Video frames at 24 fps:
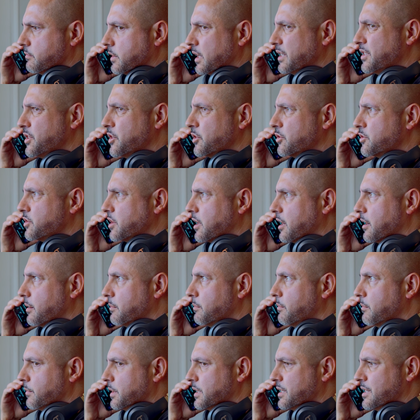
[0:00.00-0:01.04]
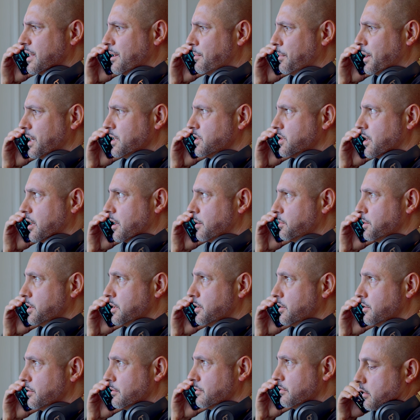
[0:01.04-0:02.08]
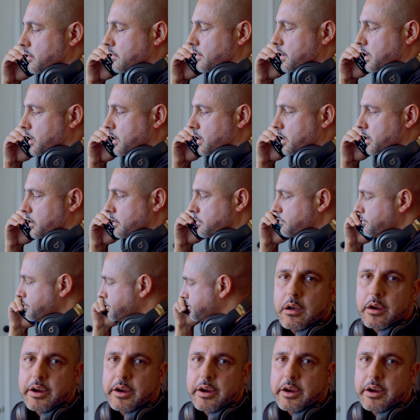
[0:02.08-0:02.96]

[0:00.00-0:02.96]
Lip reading: That's your job. It's not my job to do. Fine.